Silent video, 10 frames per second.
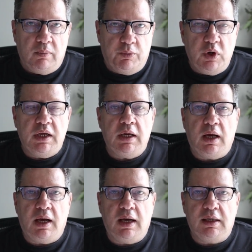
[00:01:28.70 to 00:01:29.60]
pretty
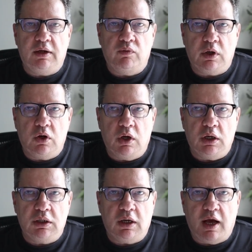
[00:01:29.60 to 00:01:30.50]
highly
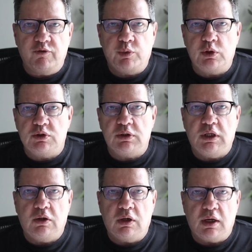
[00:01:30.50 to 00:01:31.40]
regarded. I've personally
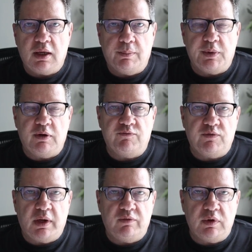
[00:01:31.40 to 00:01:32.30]
got a couple of
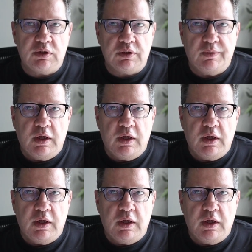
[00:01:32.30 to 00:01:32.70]
favorites.